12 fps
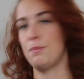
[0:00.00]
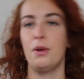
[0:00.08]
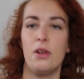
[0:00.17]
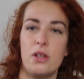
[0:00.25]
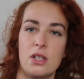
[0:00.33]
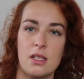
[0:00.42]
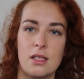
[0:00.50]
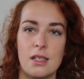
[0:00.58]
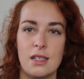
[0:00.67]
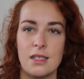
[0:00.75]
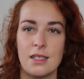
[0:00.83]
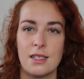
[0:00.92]
purchase
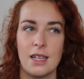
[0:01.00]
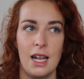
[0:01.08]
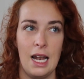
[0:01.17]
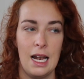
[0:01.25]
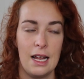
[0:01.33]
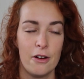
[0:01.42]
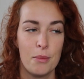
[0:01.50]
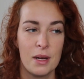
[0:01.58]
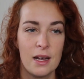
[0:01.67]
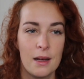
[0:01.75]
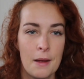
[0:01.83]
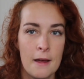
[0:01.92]
is a little
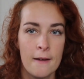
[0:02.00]
bit